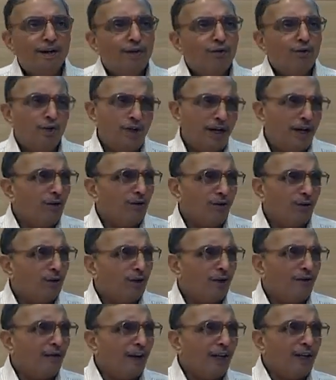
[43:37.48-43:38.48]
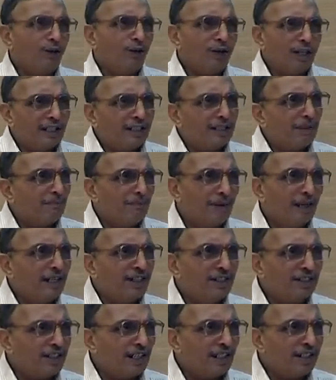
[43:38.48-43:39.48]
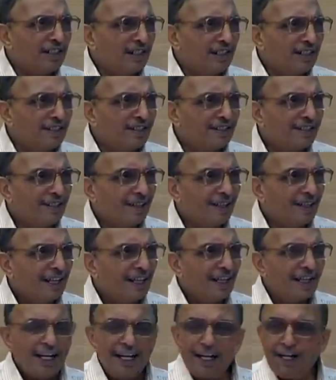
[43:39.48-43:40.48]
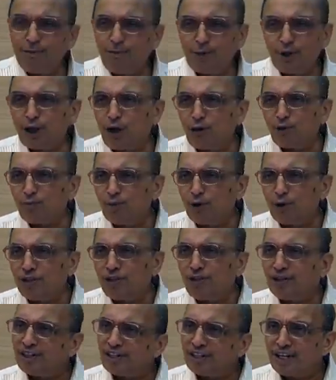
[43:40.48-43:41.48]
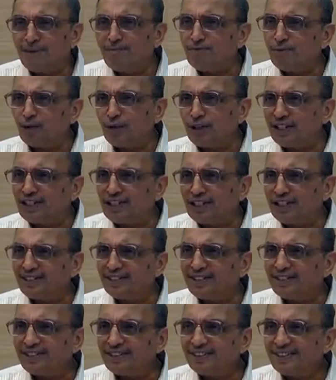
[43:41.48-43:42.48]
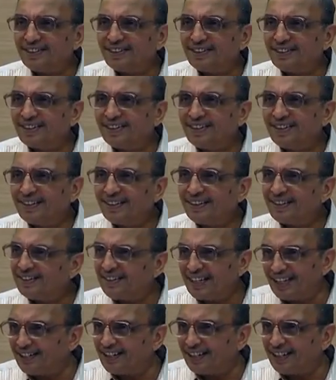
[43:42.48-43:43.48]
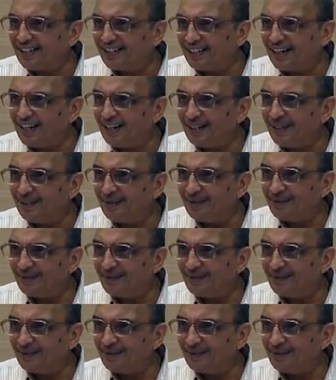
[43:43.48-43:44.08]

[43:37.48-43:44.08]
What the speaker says: We have to define only simple instructions, input, output, computations. That's it, right?